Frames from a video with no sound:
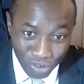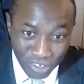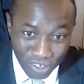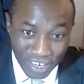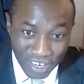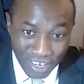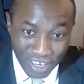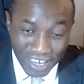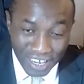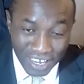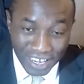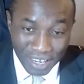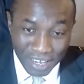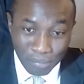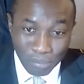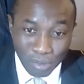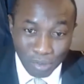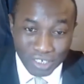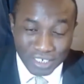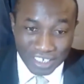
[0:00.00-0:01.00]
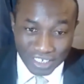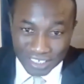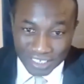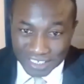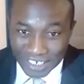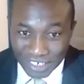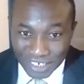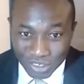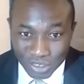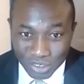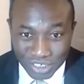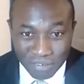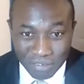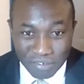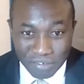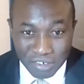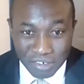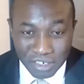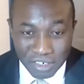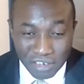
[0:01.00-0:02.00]
but the Section
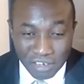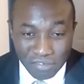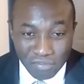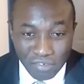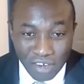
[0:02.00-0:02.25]
75